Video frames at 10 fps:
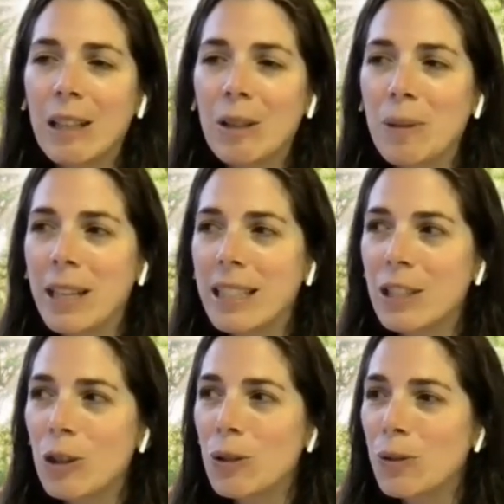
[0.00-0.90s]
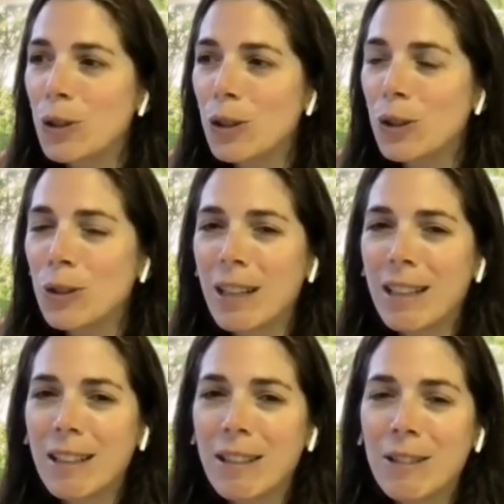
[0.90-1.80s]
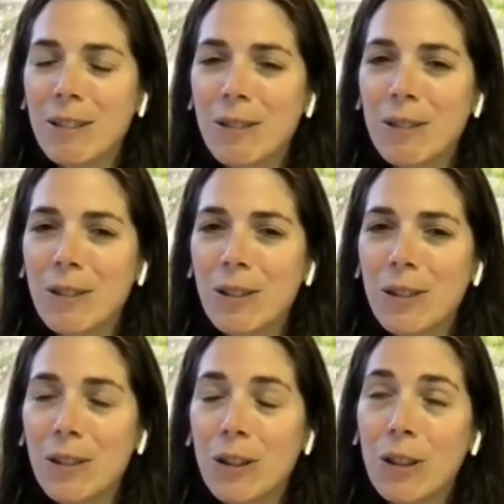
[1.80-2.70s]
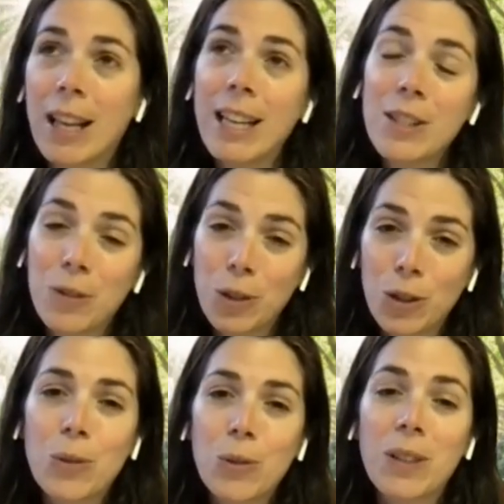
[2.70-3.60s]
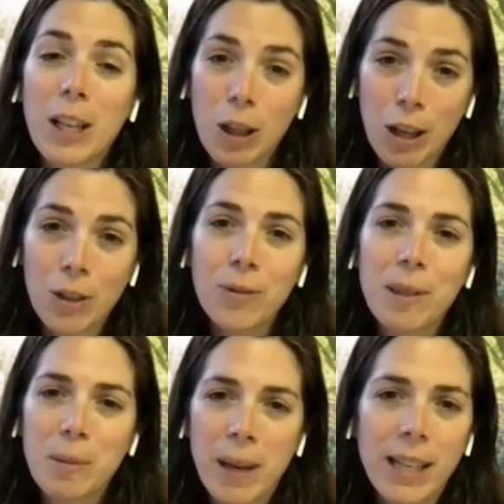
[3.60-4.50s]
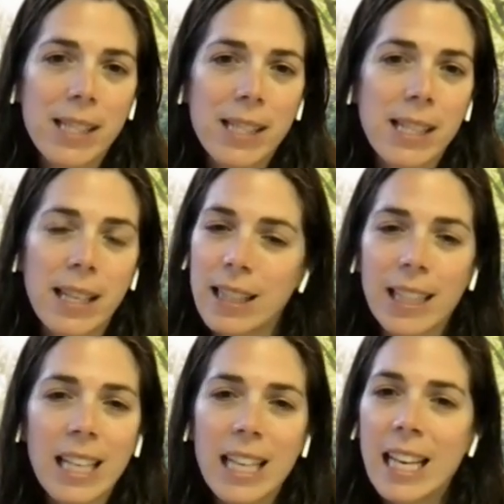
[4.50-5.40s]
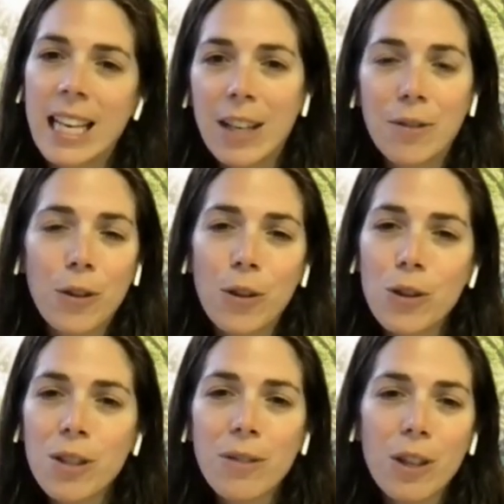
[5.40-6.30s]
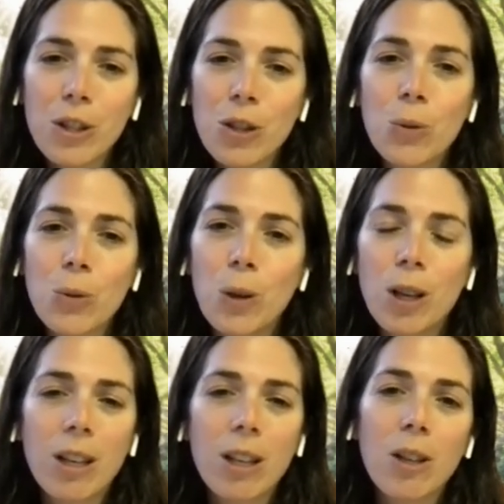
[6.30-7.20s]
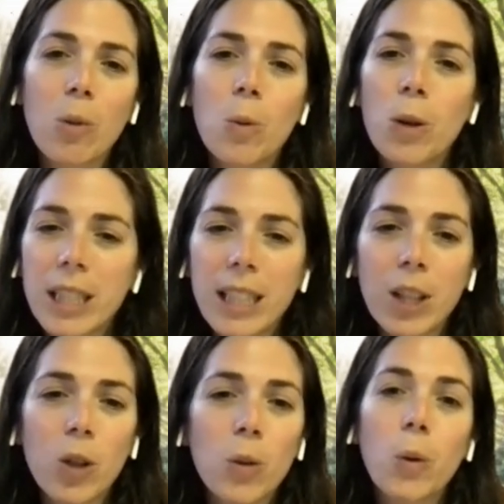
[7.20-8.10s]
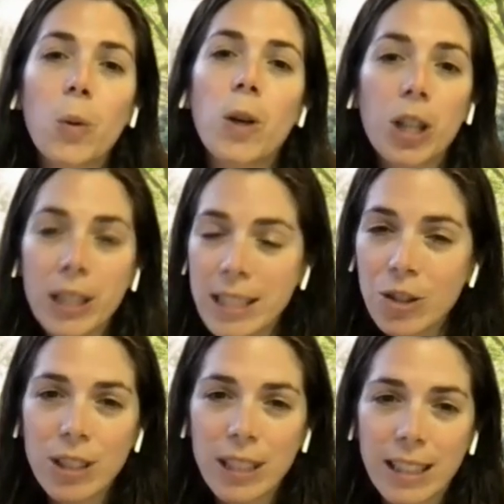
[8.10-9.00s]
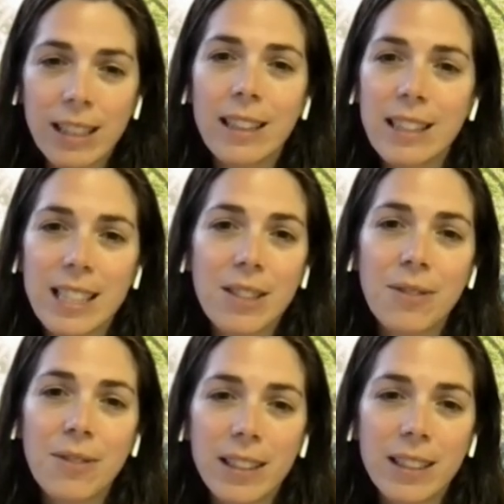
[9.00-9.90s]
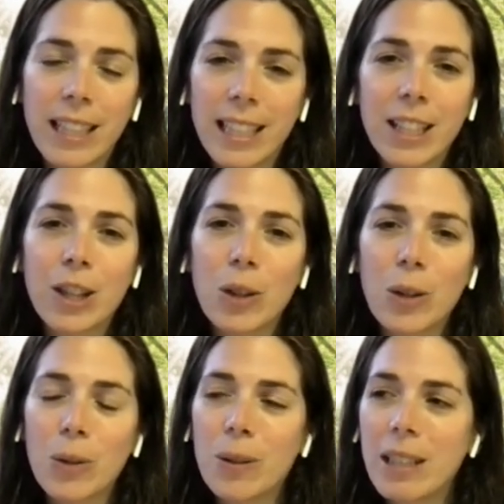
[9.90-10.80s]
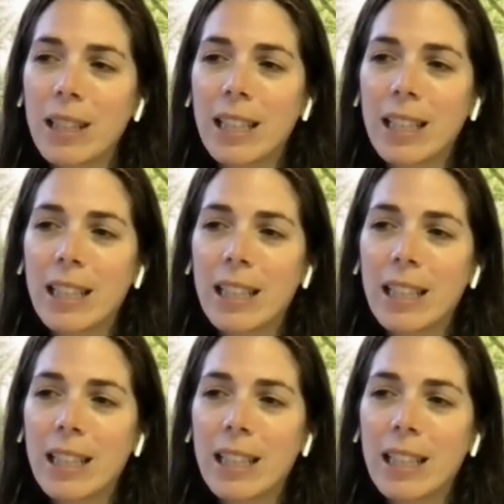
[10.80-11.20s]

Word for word: Um, and over uh, the last few years, we've got a lot of feedback saying, like, for those of us who are working or who are interning in this field, like the